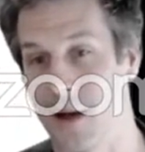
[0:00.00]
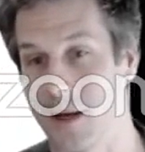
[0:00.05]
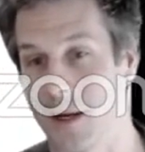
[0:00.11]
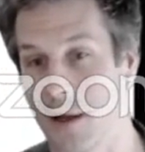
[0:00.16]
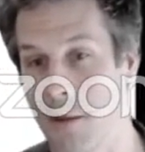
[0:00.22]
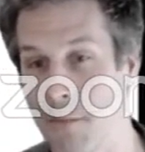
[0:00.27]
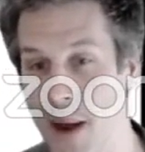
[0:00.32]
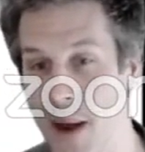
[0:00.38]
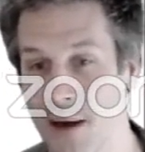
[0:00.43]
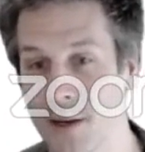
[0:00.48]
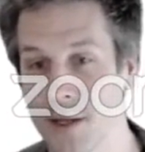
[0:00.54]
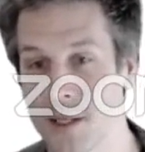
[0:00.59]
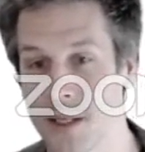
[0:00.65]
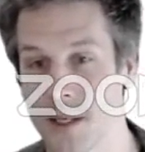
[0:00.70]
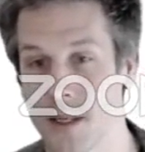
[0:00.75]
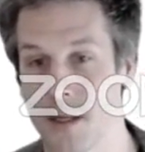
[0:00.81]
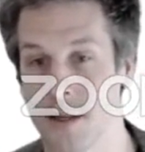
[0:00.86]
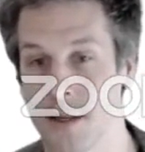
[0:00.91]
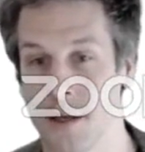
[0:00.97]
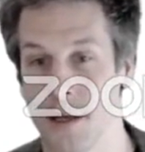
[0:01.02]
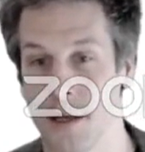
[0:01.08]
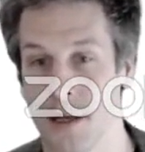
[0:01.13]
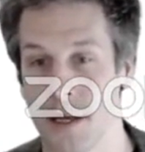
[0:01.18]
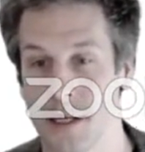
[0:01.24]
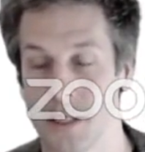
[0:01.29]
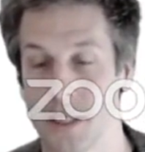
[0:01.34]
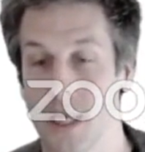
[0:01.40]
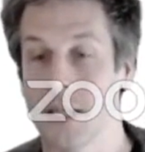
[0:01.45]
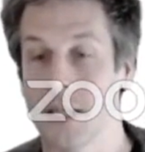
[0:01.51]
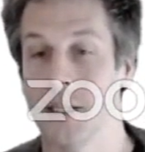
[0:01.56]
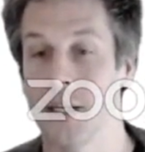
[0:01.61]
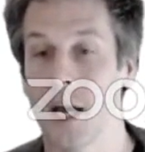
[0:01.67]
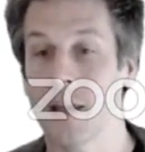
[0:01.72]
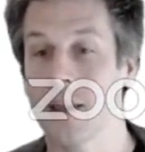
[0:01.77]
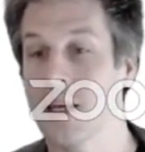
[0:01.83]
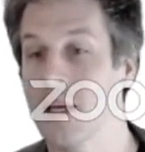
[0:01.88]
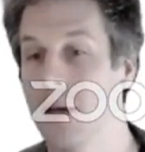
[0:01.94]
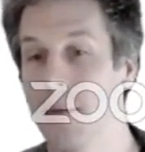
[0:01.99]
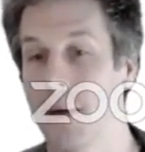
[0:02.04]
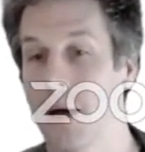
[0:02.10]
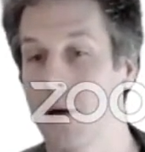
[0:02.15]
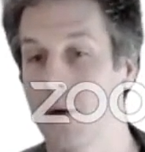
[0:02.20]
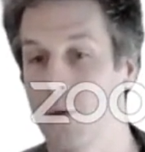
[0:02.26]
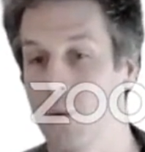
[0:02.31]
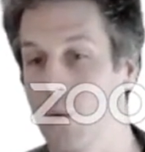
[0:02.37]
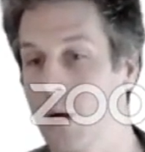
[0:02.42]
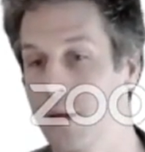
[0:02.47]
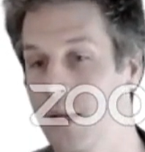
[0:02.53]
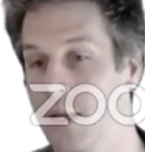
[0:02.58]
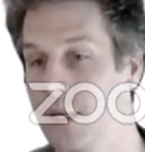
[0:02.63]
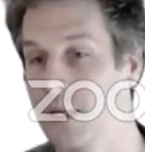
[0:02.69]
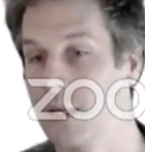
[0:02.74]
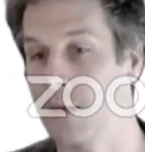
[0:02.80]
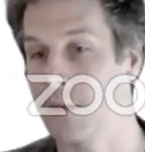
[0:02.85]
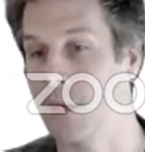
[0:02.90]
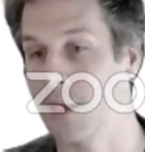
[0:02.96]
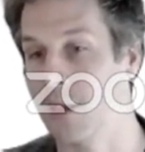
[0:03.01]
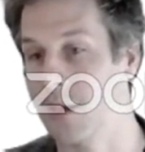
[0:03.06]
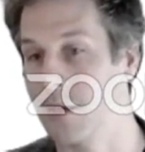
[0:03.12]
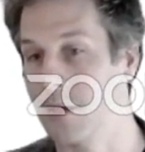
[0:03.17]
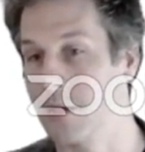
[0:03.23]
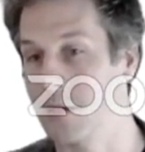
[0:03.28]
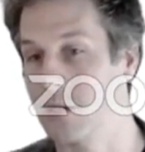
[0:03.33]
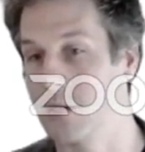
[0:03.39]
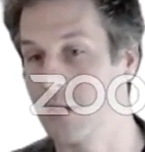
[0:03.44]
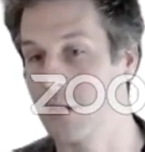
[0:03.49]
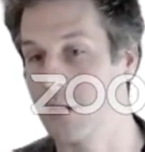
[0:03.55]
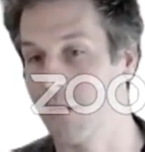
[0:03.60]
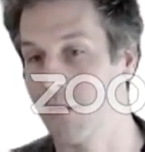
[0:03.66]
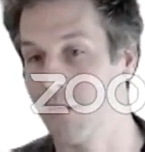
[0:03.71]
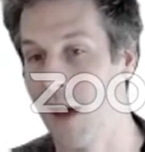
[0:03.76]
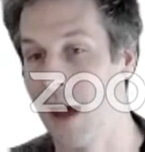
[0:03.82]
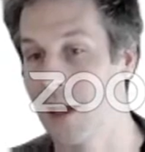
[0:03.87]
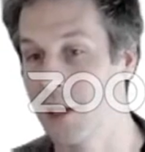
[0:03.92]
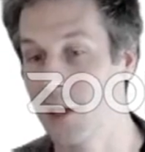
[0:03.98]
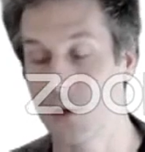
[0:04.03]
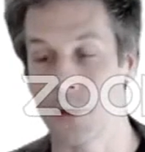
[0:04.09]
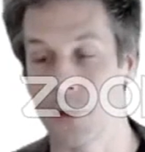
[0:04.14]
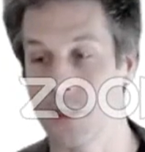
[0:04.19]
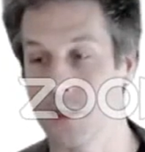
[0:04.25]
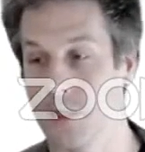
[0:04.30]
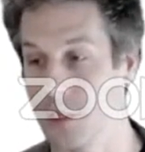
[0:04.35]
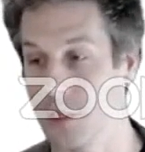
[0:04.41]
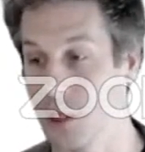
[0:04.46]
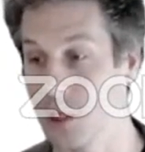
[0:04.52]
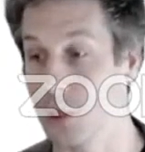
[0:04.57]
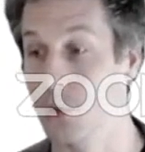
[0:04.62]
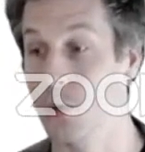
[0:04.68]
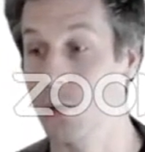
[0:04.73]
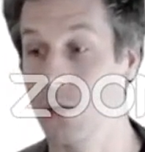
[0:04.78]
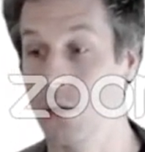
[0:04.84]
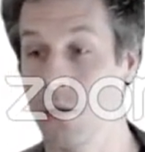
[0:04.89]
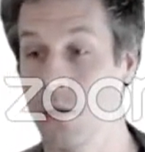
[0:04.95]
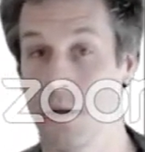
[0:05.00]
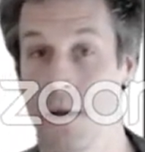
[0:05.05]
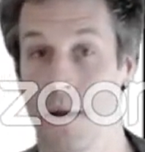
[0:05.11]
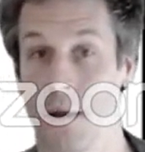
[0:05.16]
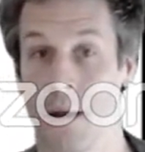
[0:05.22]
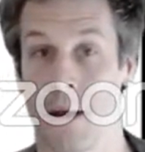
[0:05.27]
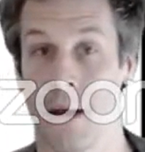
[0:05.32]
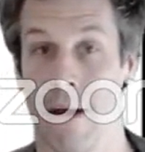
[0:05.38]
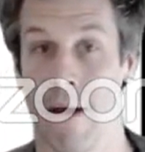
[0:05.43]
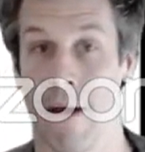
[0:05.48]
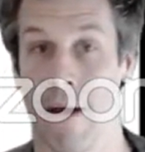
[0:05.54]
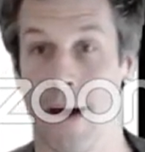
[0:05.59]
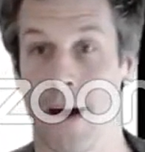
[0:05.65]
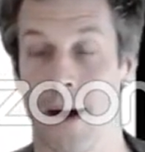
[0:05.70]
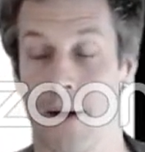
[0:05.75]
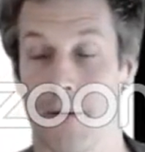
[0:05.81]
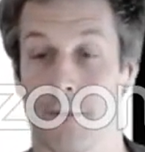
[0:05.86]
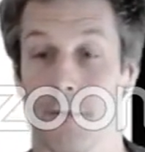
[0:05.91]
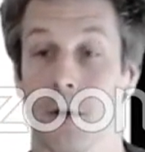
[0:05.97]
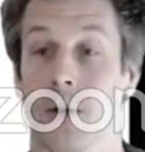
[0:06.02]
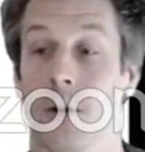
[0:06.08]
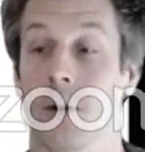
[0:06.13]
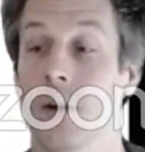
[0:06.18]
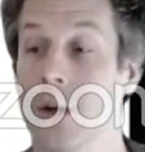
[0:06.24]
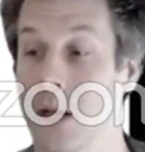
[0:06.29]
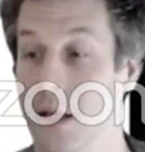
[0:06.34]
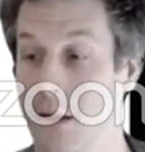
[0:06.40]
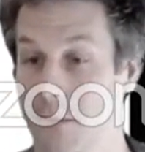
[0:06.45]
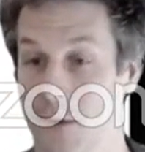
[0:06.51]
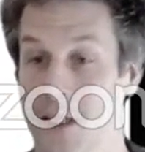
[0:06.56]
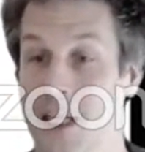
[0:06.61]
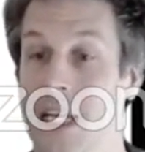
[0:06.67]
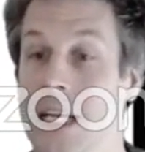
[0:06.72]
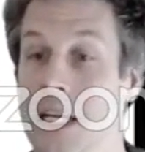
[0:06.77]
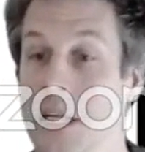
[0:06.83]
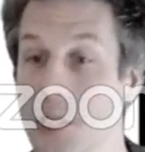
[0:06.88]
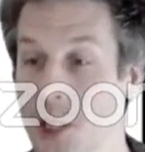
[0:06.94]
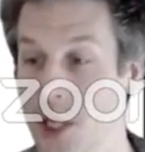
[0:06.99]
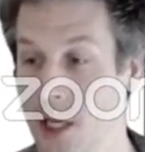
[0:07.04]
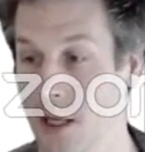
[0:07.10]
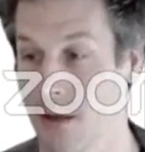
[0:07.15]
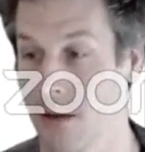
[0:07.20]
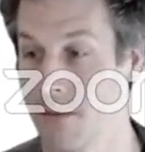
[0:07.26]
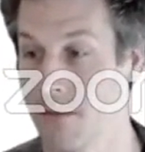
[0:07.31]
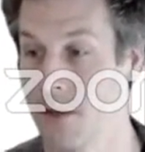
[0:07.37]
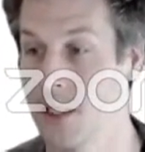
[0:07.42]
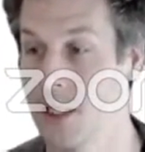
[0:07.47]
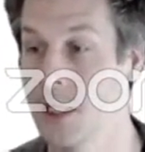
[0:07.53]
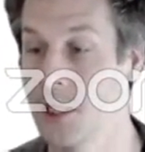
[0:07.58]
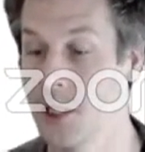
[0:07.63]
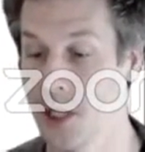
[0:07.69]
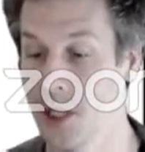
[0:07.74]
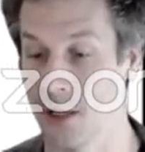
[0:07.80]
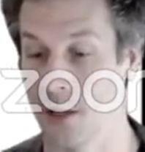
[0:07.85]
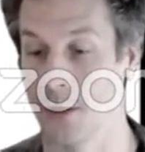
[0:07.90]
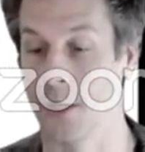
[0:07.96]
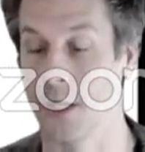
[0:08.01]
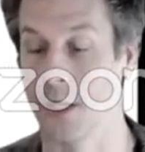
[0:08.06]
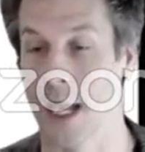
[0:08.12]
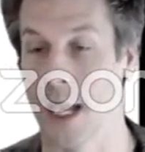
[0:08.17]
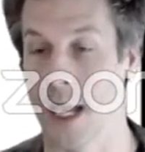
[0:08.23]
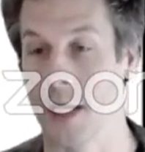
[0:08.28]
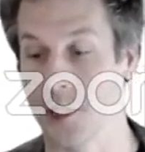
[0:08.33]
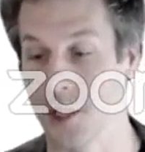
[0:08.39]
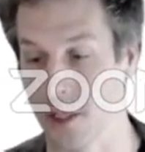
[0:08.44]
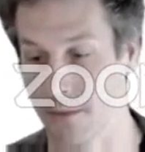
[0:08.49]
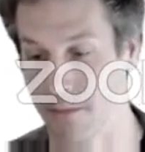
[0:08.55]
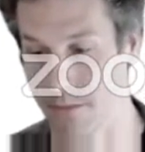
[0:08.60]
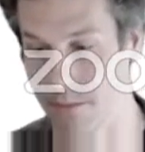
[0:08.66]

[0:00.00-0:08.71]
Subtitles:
comparison says nothing about what this simulator's value is as a tool for learning, for teaching a learning agent.